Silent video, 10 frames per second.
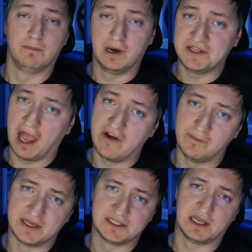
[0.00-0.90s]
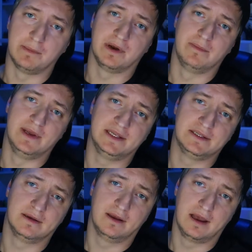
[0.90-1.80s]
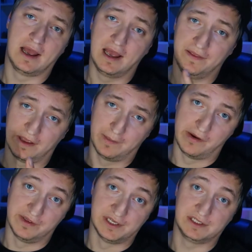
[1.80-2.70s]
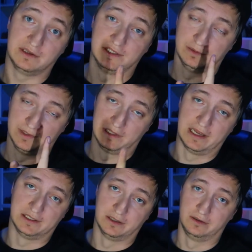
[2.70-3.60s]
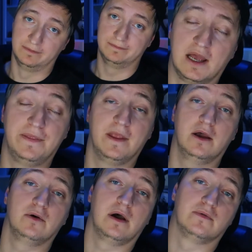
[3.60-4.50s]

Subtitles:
But I have messed up a bit, and about this a little bit later. And now I